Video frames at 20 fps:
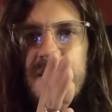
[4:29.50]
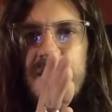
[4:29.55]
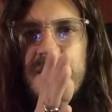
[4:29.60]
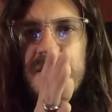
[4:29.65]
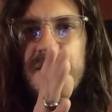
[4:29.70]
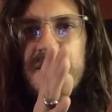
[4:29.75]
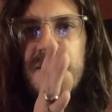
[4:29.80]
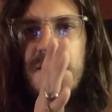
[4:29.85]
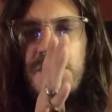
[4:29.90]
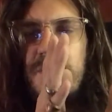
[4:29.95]

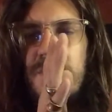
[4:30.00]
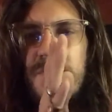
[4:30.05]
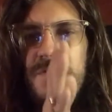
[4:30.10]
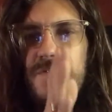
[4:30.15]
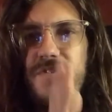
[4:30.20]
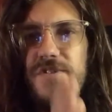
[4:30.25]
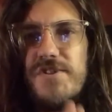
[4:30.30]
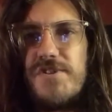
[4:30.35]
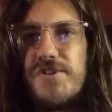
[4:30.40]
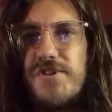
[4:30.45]
you know, the
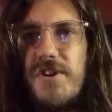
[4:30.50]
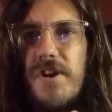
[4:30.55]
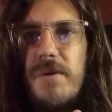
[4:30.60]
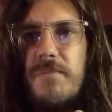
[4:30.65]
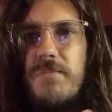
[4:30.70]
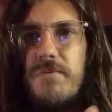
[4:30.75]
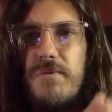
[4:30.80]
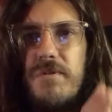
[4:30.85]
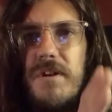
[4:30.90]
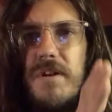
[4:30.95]
first
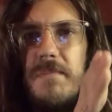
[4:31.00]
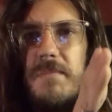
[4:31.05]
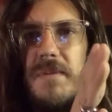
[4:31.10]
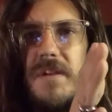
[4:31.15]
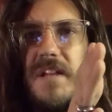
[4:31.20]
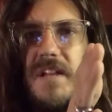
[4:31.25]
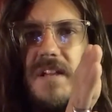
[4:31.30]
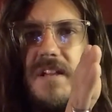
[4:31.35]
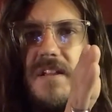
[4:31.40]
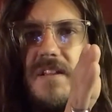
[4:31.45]
drop will get
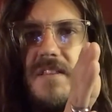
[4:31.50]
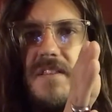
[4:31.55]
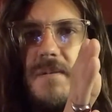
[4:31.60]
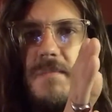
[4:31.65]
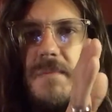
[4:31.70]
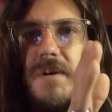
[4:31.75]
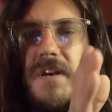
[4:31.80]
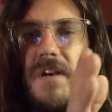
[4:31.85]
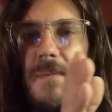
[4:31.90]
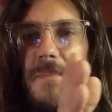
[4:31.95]
me the
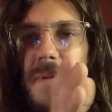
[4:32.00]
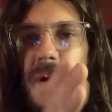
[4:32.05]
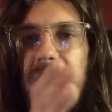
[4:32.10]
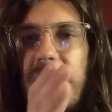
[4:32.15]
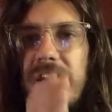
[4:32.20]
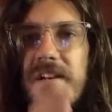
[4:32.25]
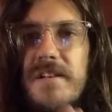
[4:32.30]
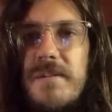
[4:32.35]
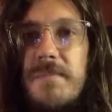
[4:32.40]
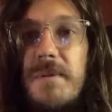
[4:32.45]
money
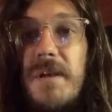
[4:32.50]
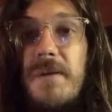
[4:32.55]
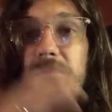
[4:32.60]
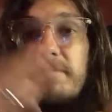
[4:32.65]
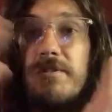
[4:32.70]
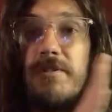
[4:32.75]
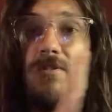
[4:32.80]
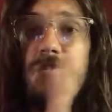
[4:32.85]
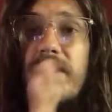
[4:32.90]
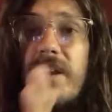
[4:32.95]
back to be able
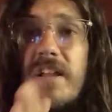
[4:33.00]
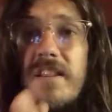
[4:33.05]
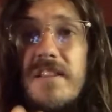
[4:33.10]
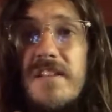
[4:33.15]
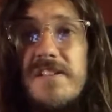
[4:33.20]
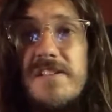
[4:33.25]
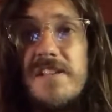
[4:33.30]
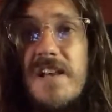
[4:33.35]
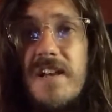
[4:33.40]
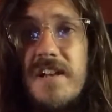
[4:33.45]
to create the
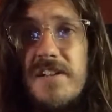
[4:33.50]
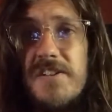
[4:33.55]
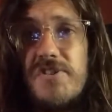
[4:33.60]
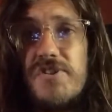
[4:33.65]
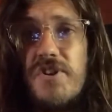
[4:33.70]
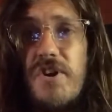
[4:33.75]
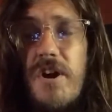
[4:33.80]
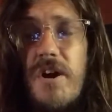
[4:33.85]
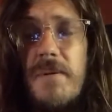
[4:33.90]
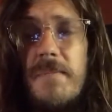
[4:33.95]
second
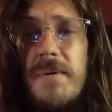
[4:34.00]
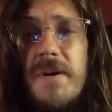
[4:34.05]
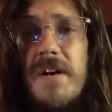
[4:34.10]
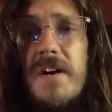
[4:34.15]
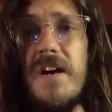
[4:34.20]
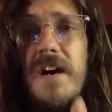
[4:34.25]
drop,